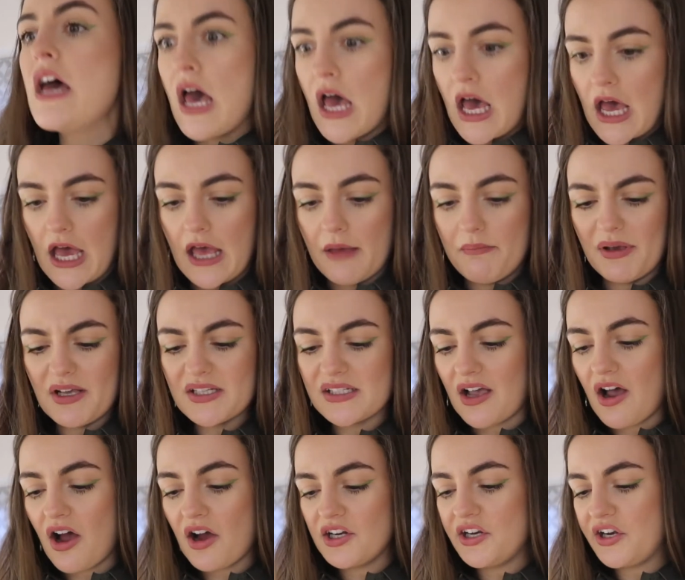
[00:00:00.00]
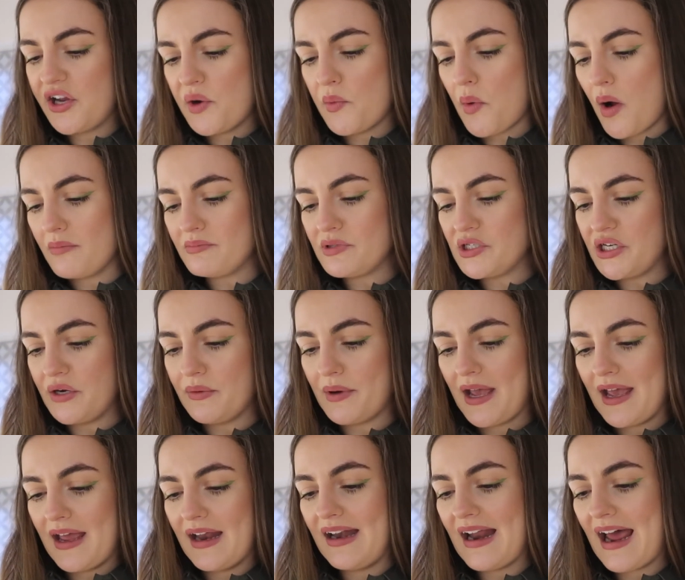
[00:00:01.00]
because I kind of know what I'm
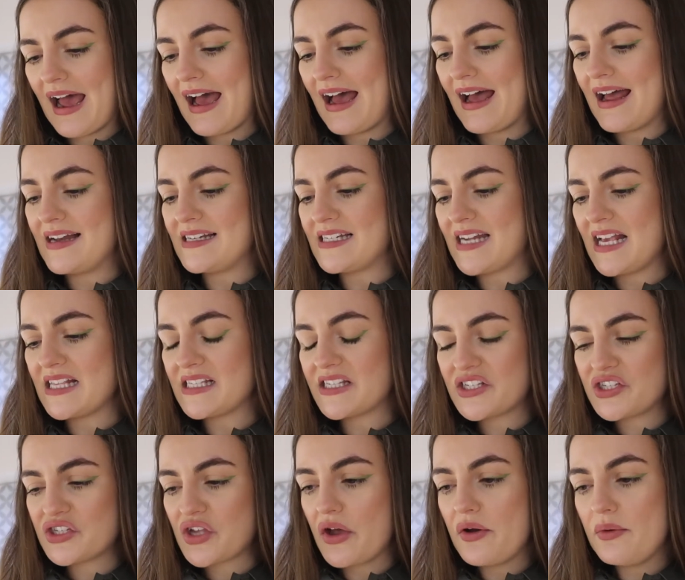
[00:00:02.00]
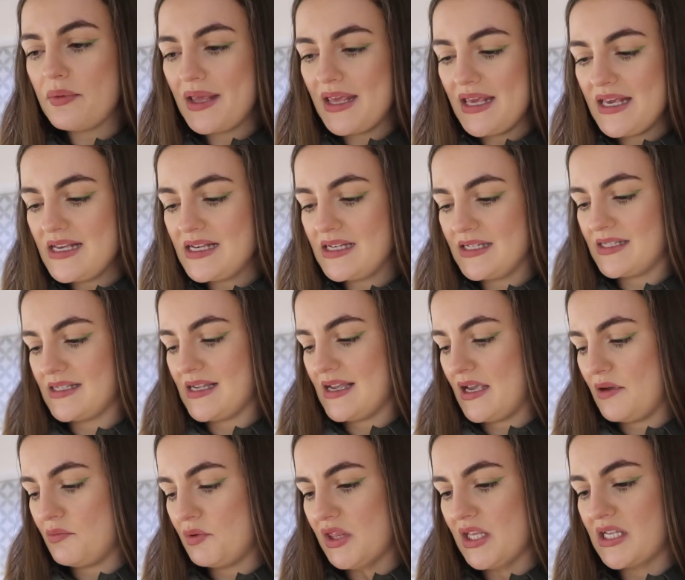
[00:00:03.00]
doing. And it's so
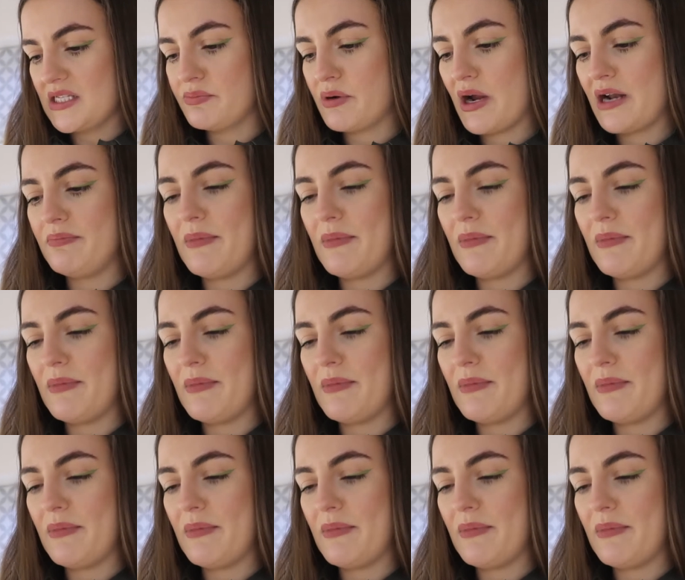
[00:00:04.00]
easy with this bread